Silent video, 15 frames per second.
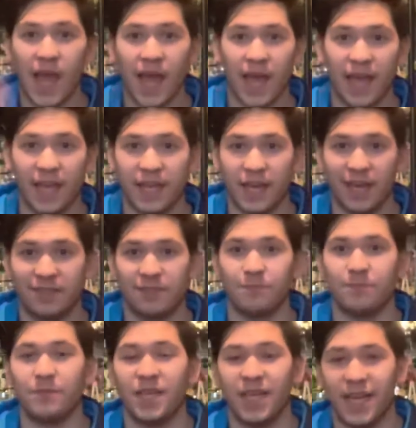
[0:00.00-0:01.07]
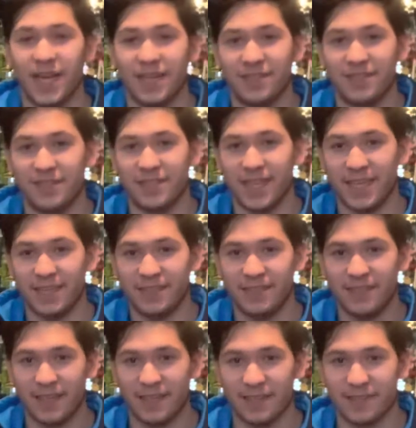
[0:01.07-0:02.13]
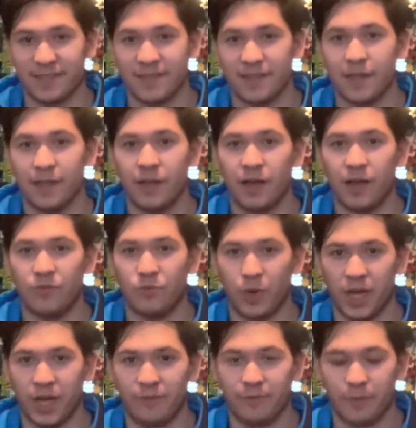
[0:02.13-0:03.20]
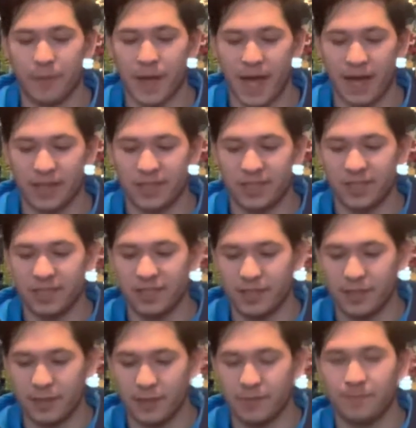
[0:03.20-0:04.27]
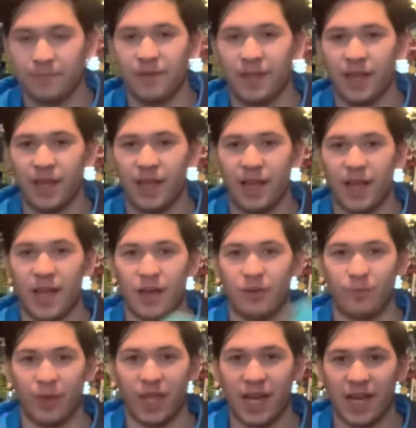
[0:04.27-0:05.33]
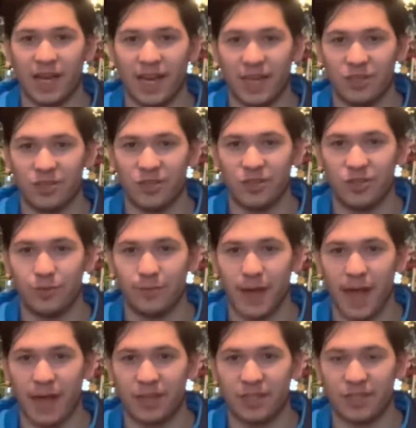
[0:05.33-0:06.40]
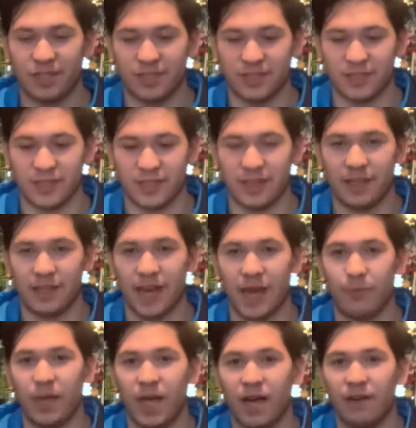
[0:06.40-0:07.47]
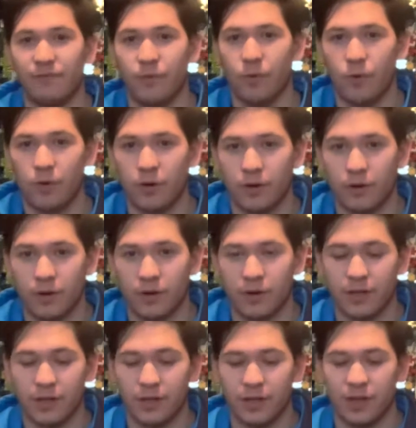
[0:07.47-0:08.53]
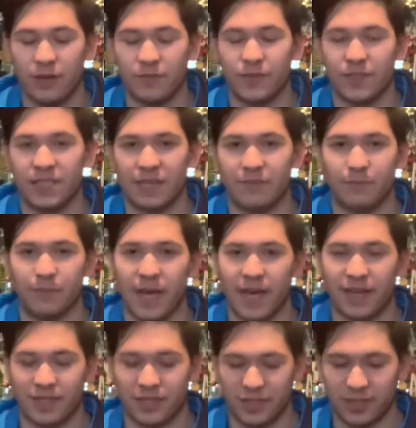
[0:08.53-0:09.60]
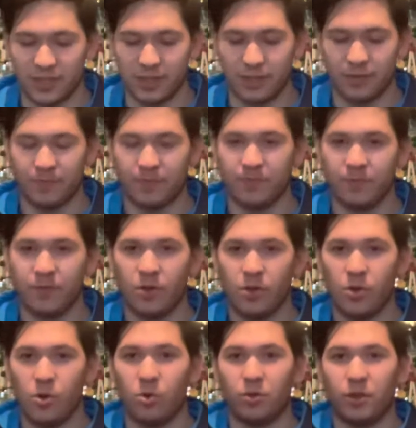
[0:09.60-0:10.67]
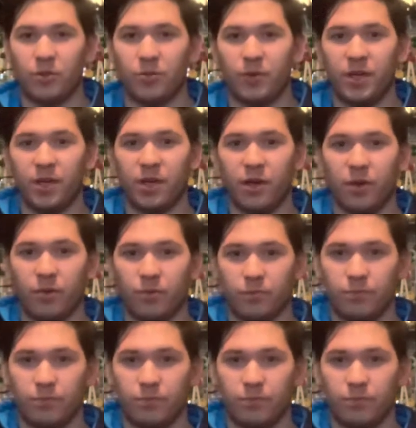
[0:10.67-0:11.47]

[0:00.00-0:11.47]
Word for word: Hey guys, it is day six of waiting for packages, and we got an extra two packages. Now we got four, of the seven packages. Only three to go.